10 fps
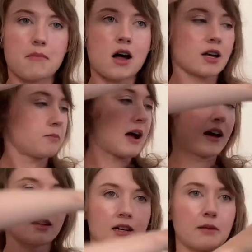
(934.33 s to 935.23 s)
market
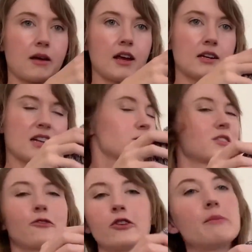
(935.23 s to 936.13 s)
bag that I made.
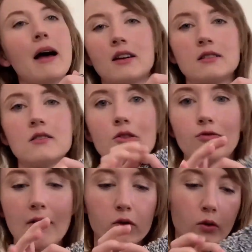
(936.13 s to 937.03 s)
This is a free pattern
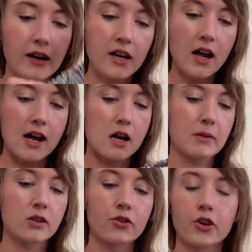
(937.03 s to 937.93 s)
on Ravelry.
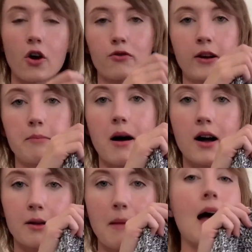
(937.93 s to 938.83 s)
It's called the Girlfriend
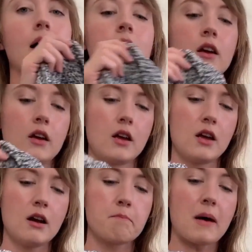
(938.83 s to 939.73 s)
Market Bag
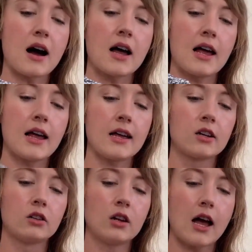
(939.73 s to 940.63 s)
by